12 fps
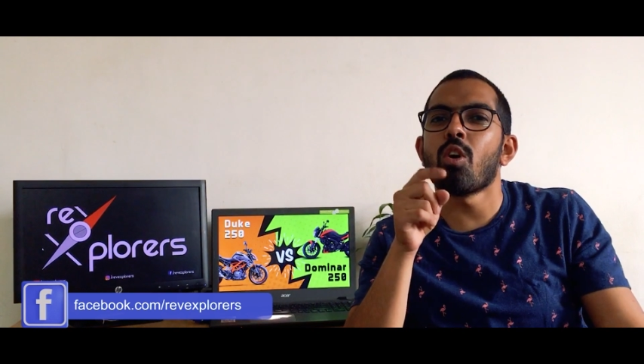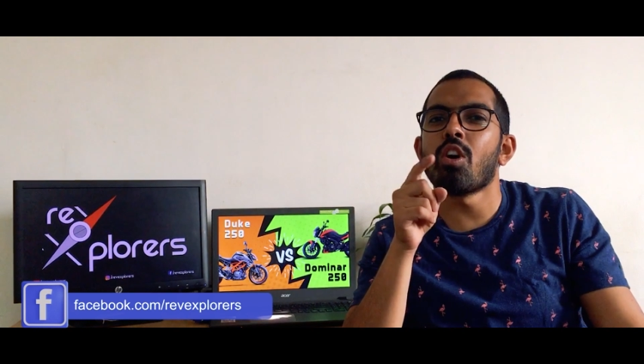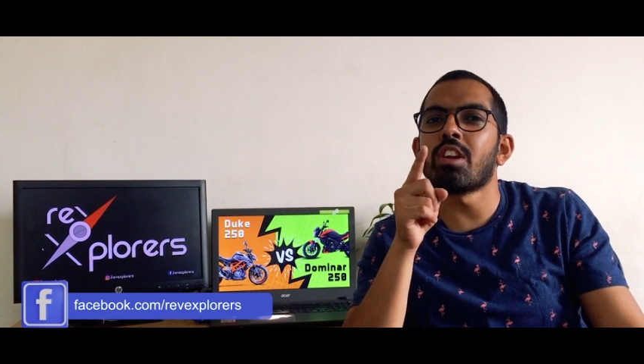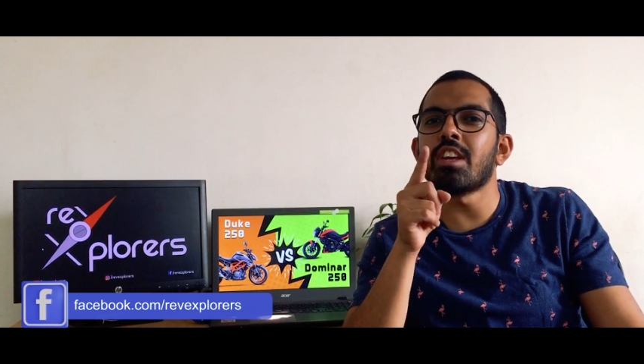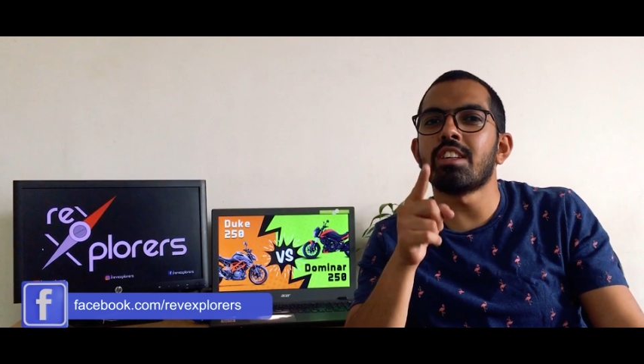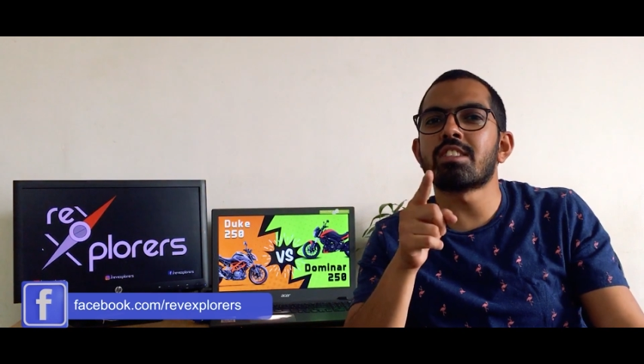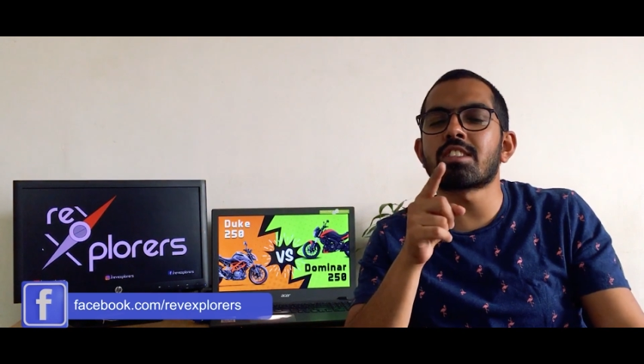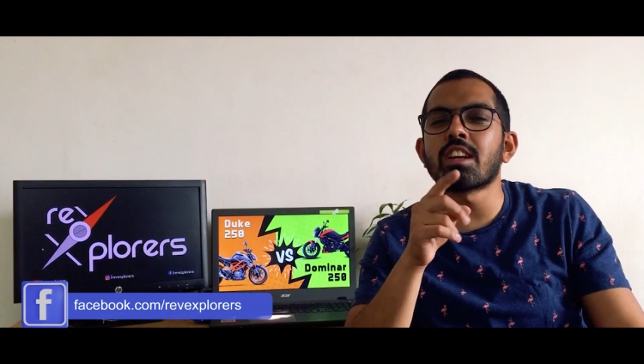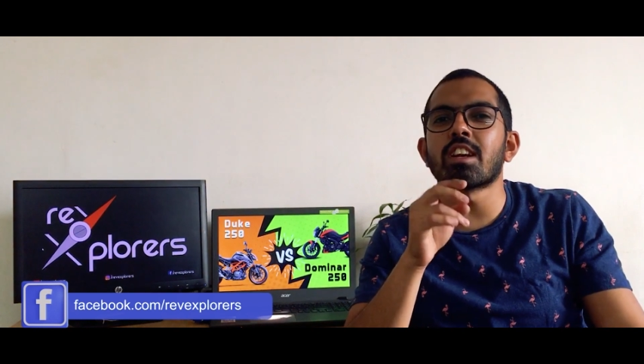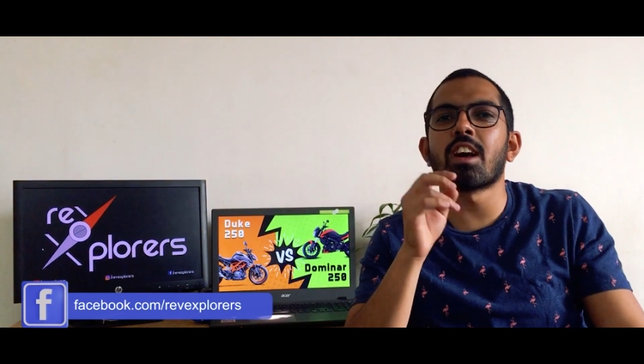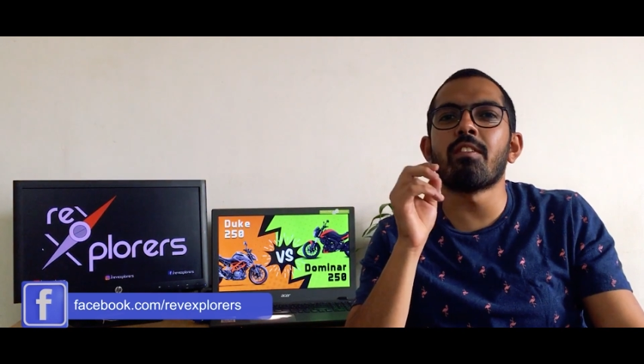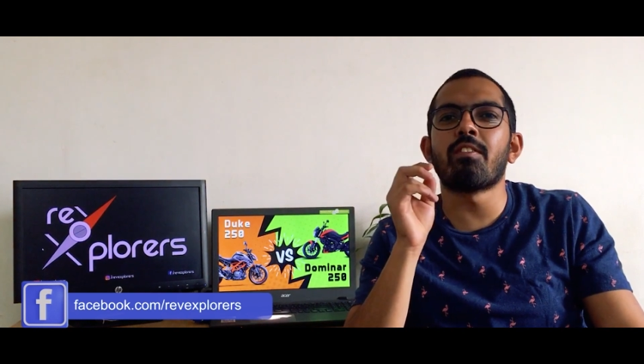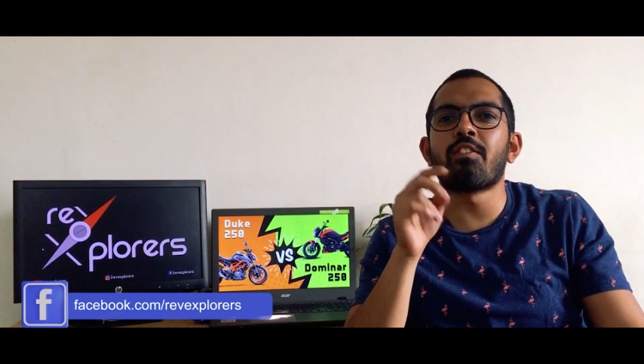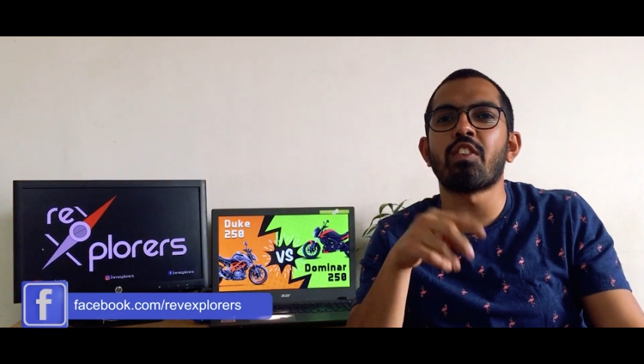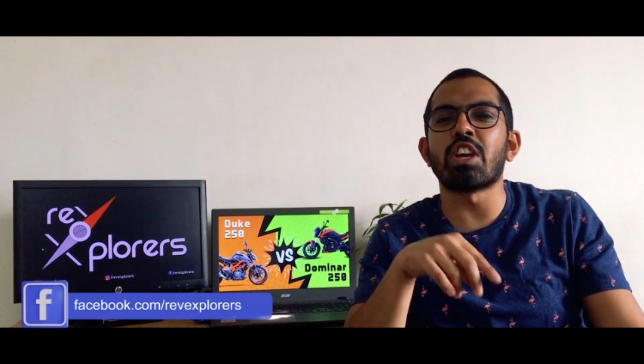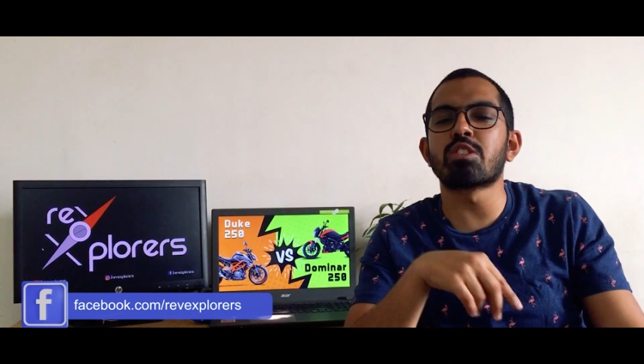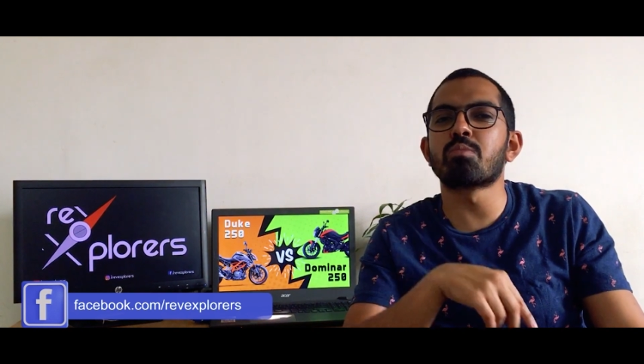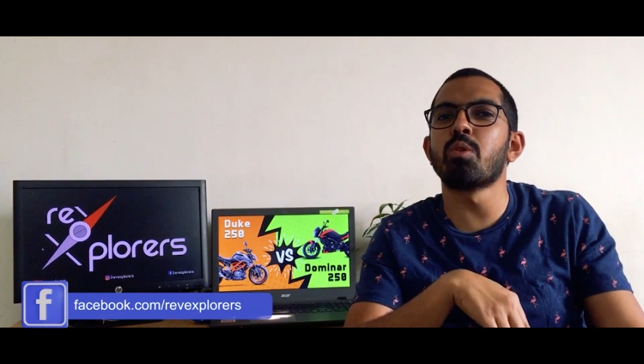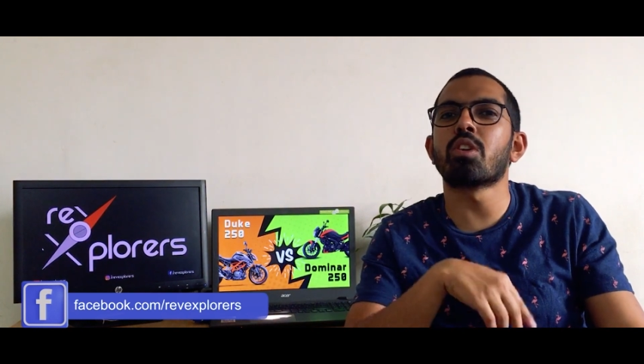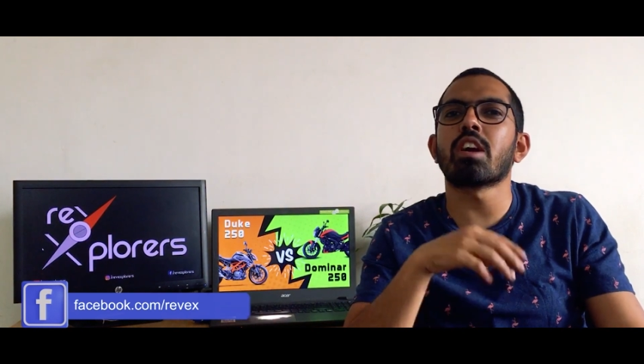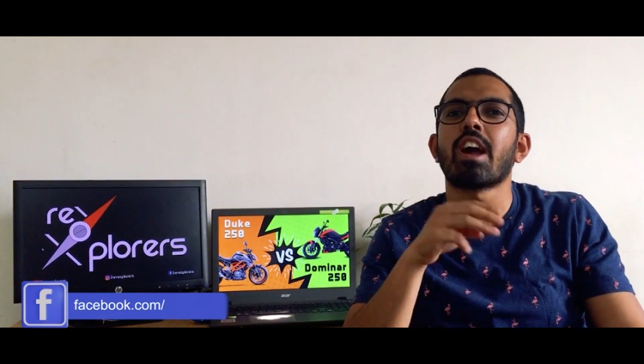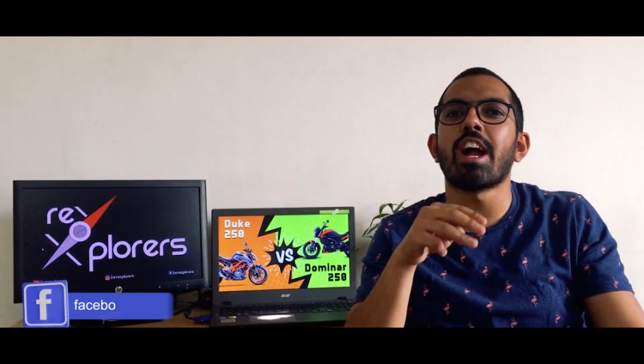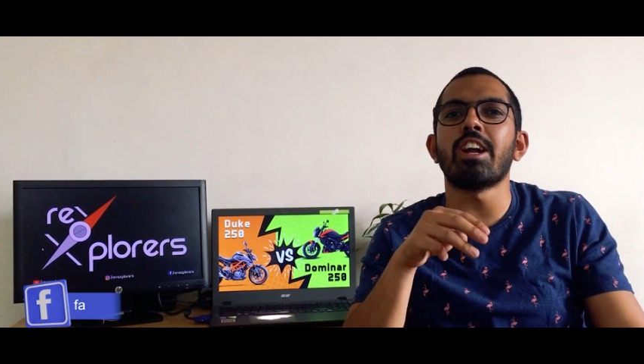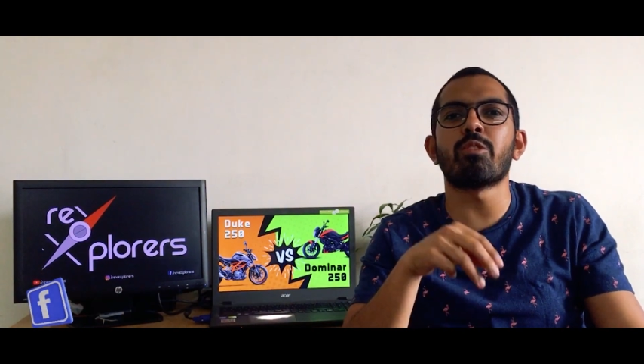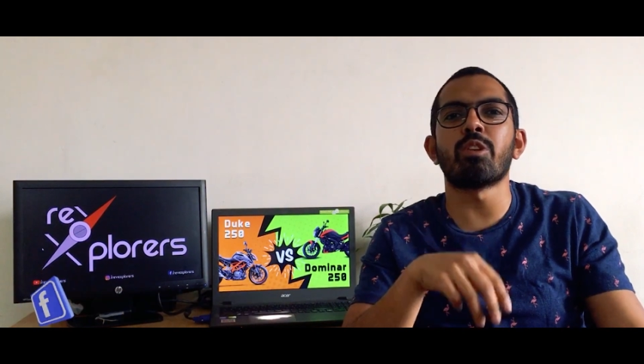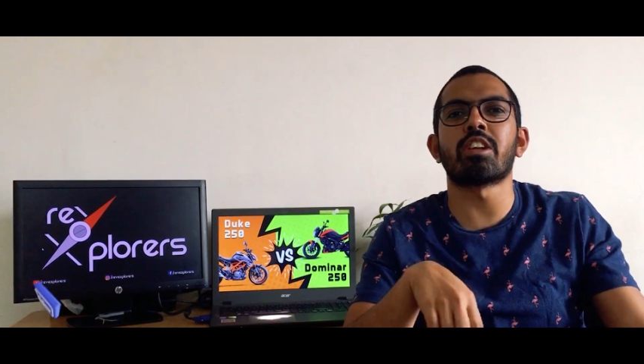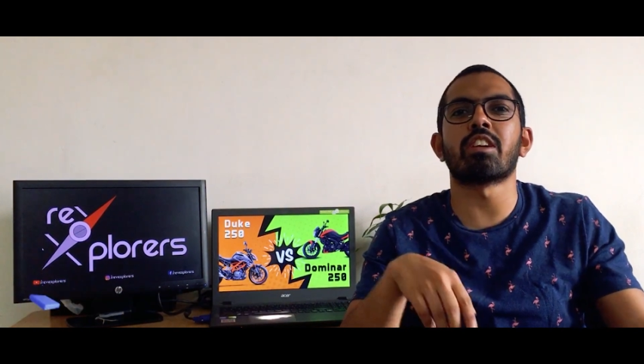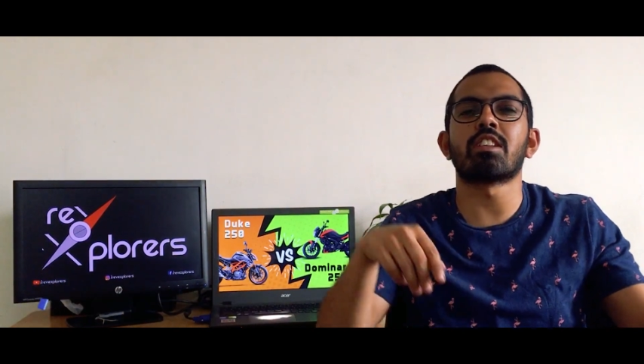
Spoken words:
on Instagram, Facebook and Twitter.